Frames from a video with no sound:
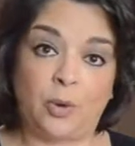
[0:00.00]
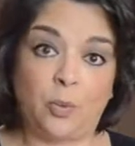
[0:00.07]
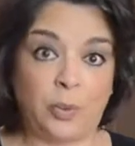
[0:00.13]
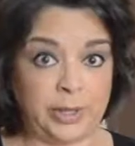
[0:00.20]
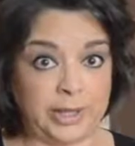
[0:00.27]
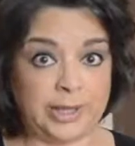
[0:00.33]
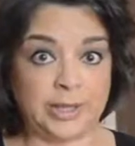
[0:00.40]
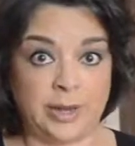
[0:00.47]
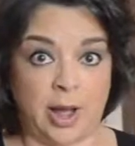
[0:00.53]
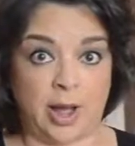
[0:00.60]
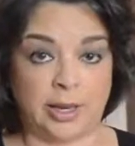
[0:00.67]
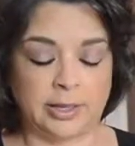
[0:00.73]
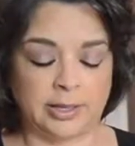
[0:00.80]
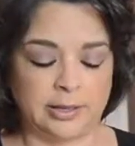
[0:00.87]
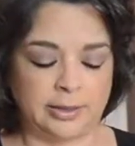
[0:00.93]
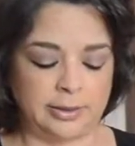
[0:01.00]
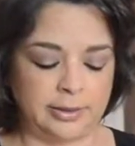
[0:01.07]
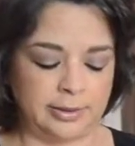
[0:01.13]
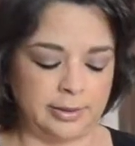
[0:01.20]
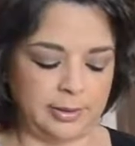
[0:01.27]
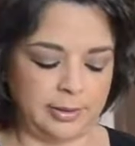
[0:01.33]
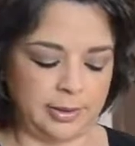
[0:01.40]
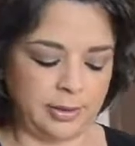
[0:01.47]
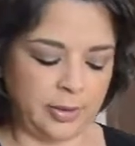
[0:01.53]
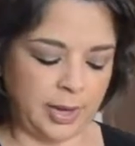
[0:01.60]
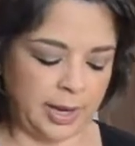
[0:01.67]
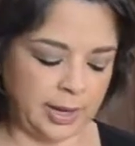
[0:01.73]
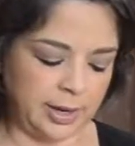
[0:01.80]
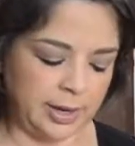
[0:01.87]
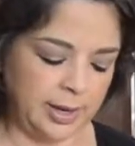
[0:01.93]
when it's not.
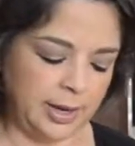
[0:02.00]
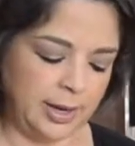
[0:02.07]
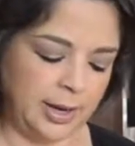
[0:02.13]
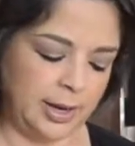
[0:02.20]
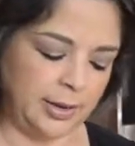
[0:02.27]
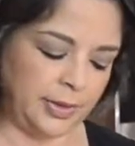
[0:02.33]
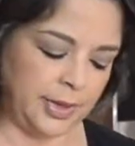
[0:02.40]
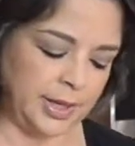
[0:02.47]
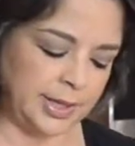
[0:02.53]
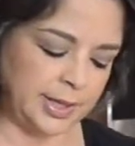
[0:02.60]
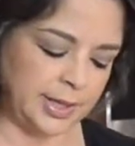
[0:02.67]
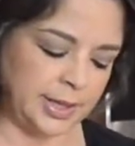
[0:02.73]
Okay, this